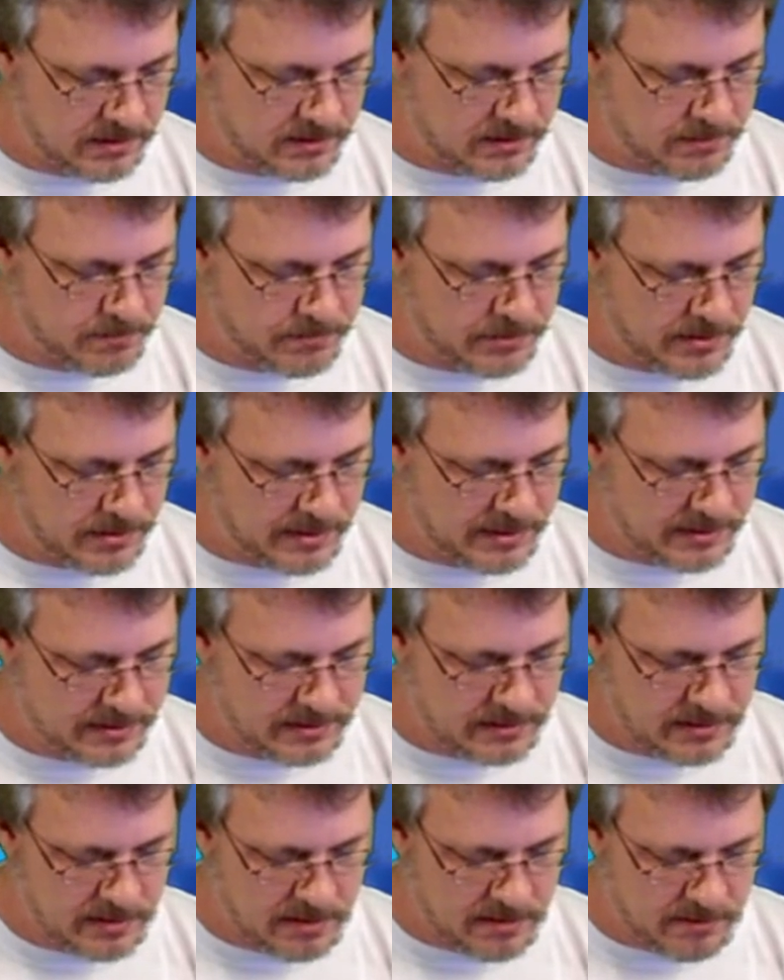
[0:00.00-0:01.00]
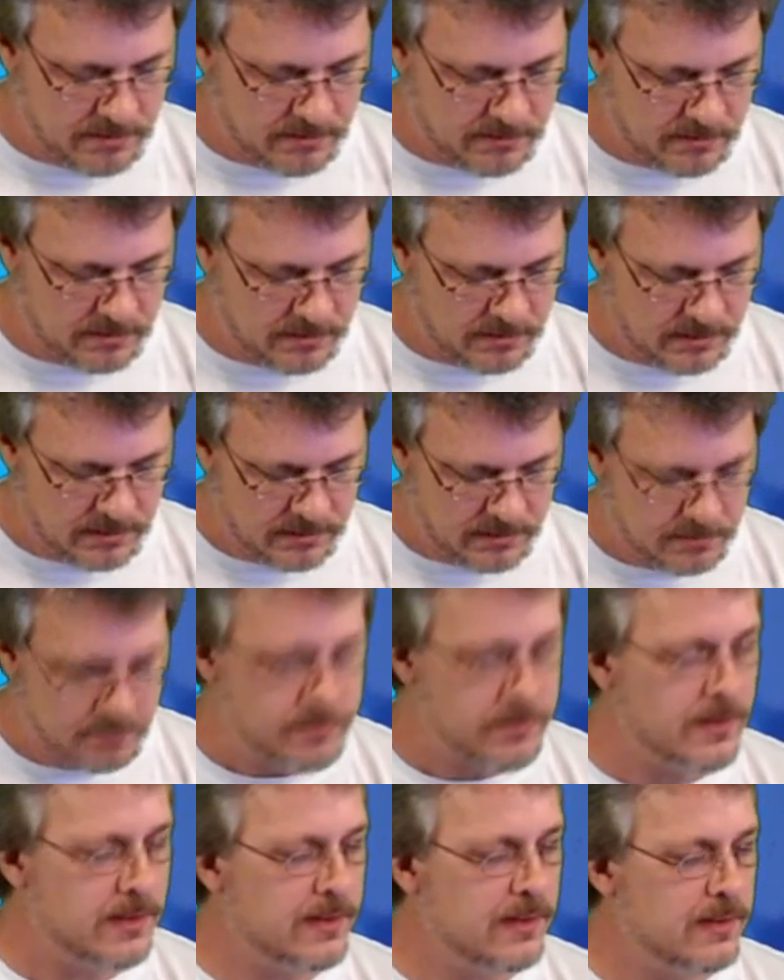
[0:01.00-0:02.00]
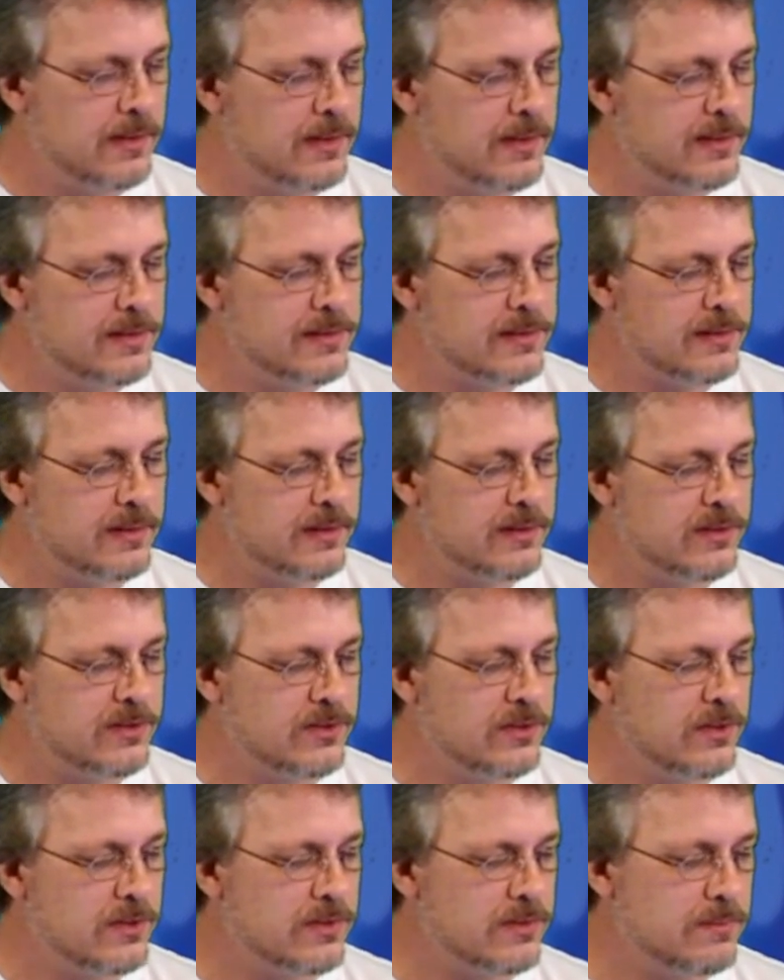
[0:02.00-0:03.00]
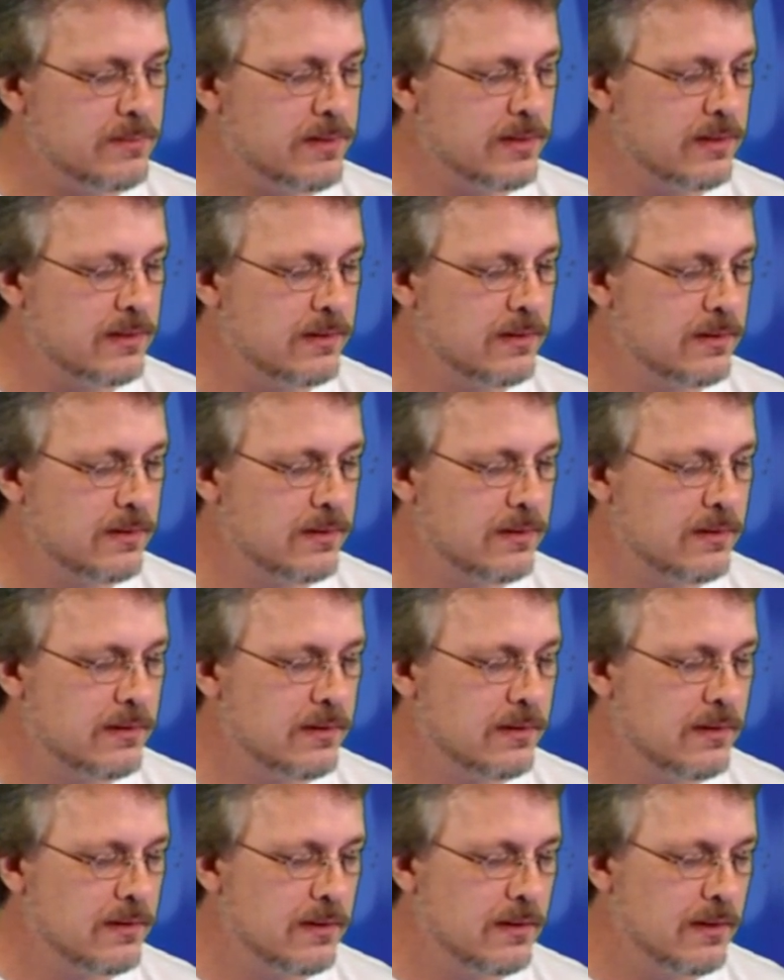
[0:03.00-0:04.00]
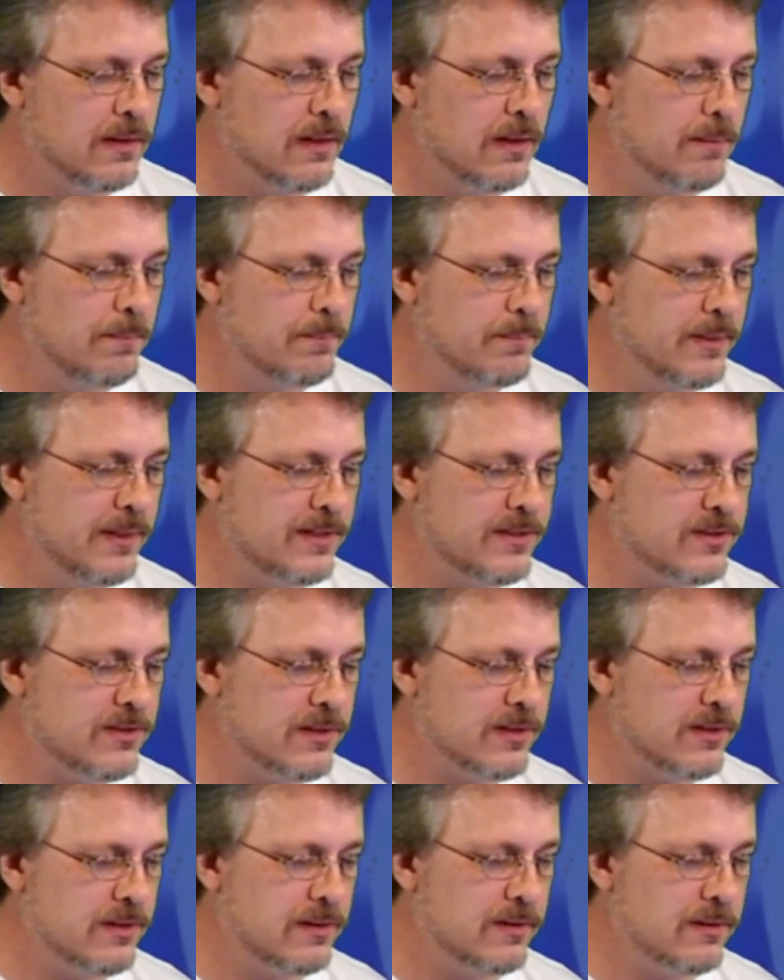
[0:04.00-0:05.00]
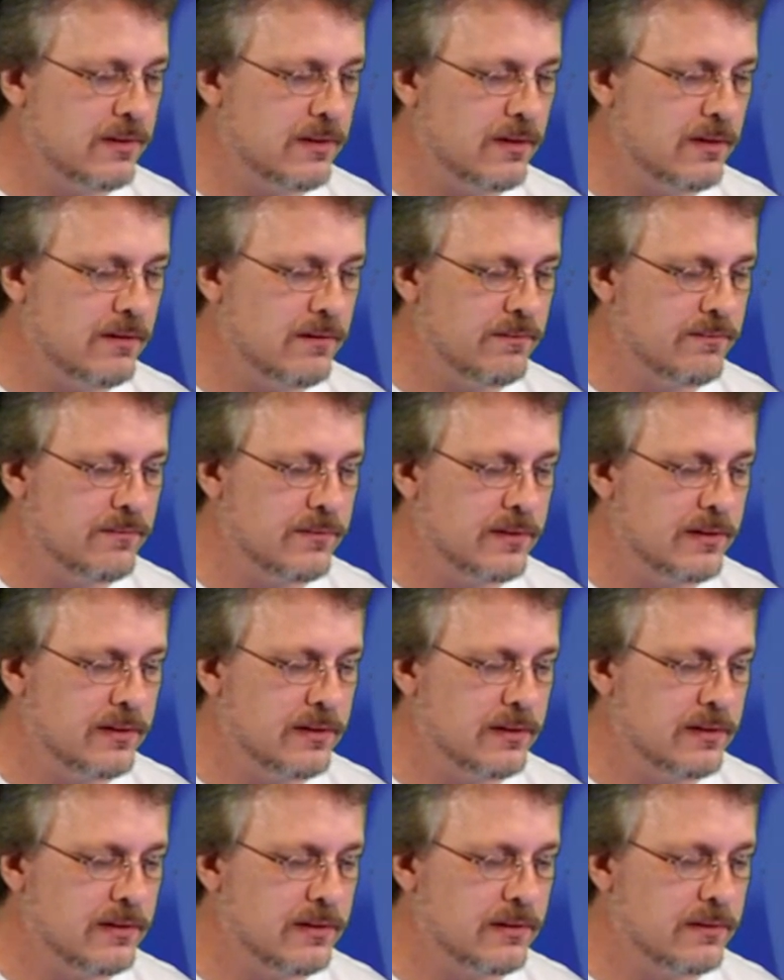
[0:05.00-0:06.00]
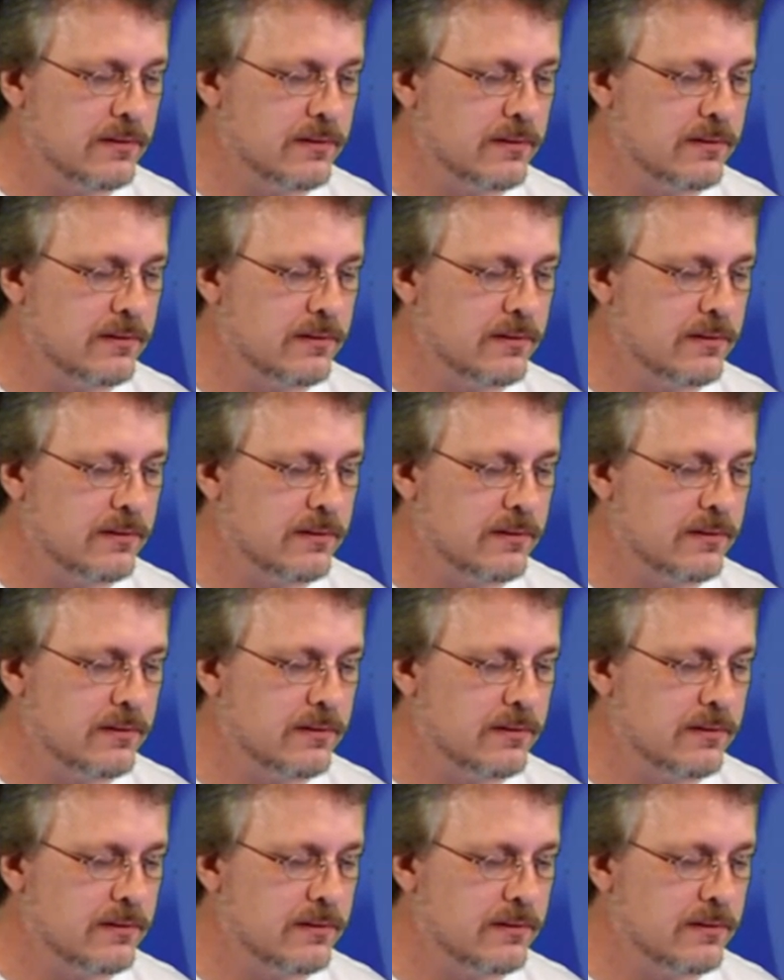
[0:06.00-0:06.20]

it's pretty, so it's pretty nice. It shows me a picture of the